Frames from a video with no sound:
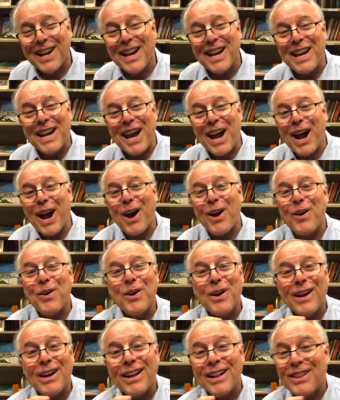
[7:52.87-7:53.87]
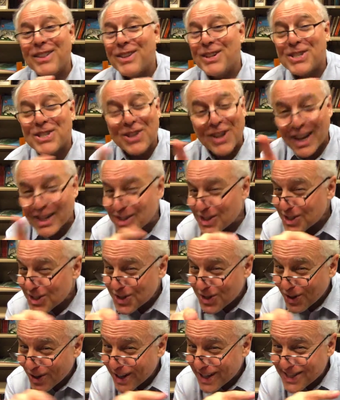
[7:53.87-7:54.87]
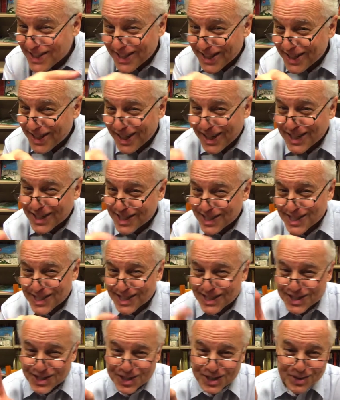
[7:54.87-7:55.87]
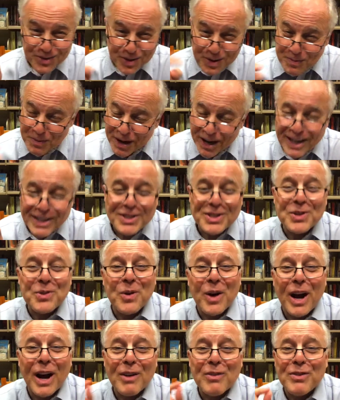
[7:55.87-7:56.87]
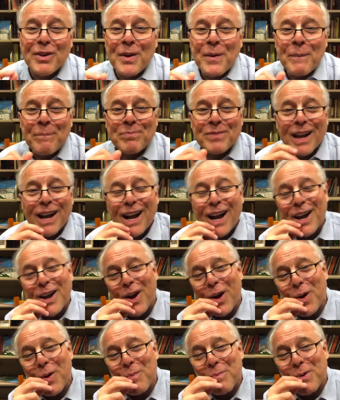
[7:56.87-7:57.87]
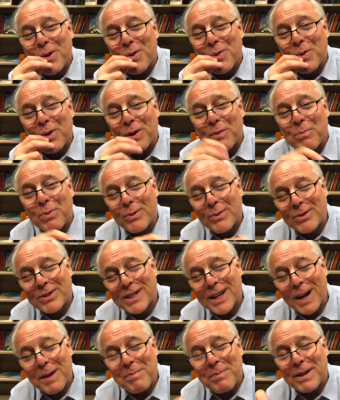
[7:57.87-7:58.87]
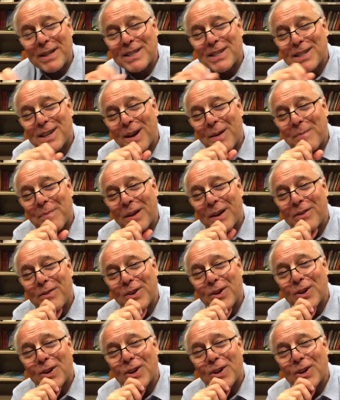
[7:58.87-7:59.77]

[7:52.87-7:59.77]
Now, there's lots of stories that this should remind you of. I hope you will type in some of your